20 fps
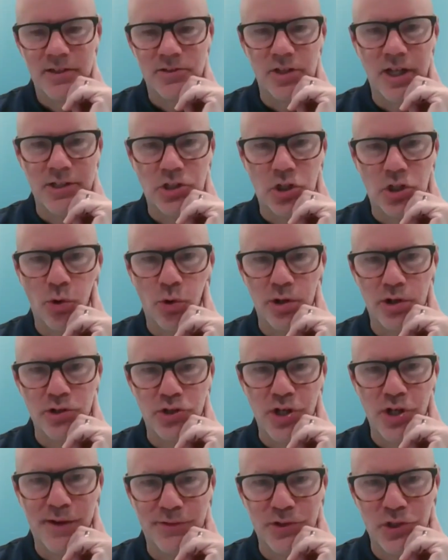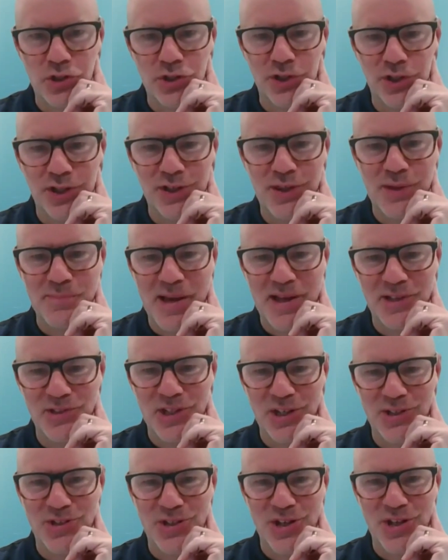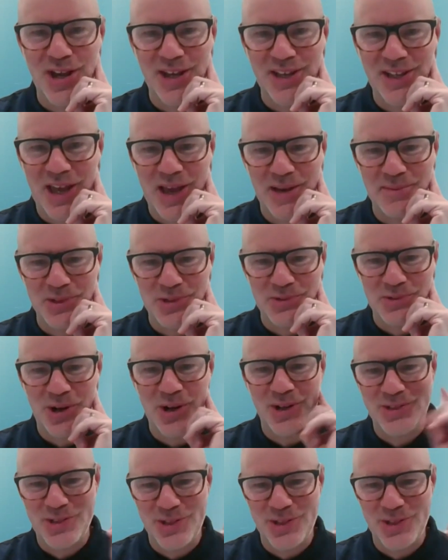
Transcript: Less quarters, obviously, in the men's NCAA game as well.